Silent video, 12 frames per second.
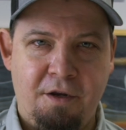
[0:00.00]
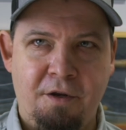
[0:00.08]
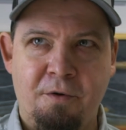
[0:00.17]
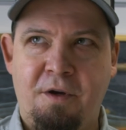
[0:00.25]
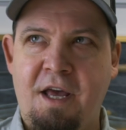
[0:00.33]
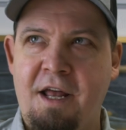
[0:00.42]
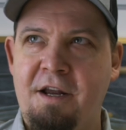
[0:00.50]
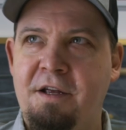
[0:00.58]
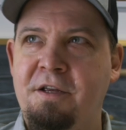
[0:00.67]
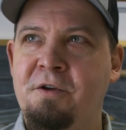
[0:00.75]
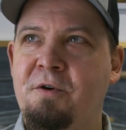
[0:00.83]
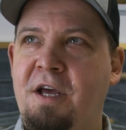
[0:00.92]
You
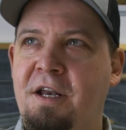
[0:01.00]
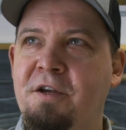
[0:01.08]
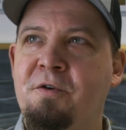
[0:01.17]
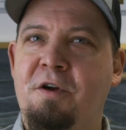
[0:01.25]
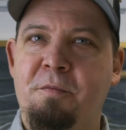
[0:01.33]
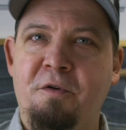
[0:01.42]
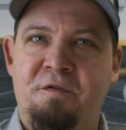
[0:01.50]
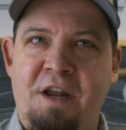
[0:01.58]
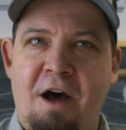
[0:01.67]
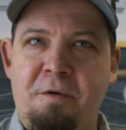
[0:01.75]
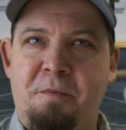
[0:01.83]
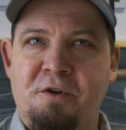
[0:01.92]
can move
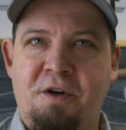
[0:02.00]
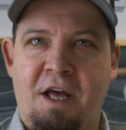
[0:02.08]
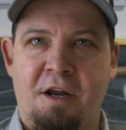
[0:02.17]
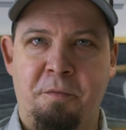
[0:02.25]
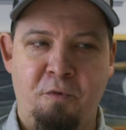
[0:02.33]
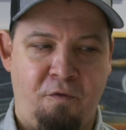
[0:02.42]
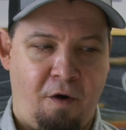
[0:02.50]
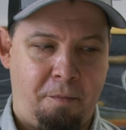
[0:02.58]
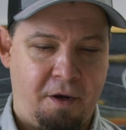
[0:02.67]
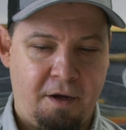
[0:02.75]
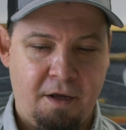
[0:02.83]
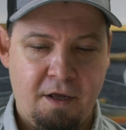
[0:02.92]
down, but you cannot move up.